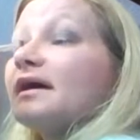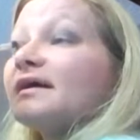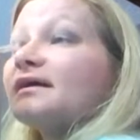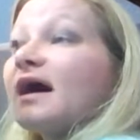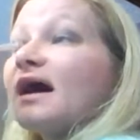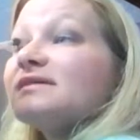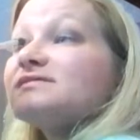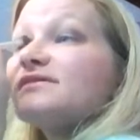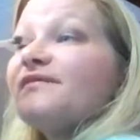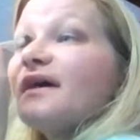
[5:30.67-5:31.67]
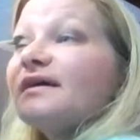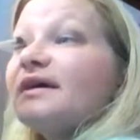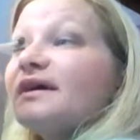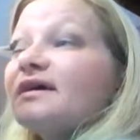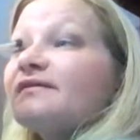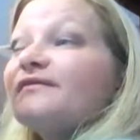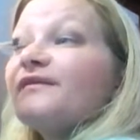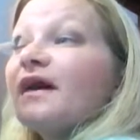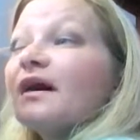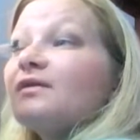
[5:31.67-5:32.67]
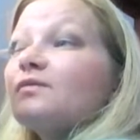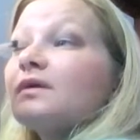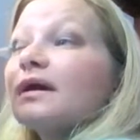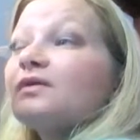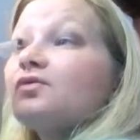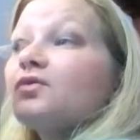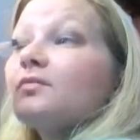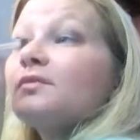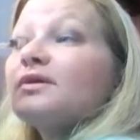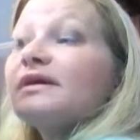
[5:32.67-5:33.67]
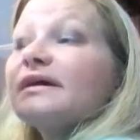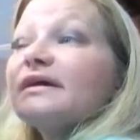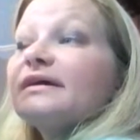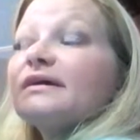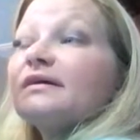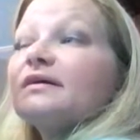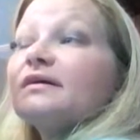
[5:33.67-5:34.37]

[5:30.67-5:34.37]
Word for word: and guys, if I can't find what I normally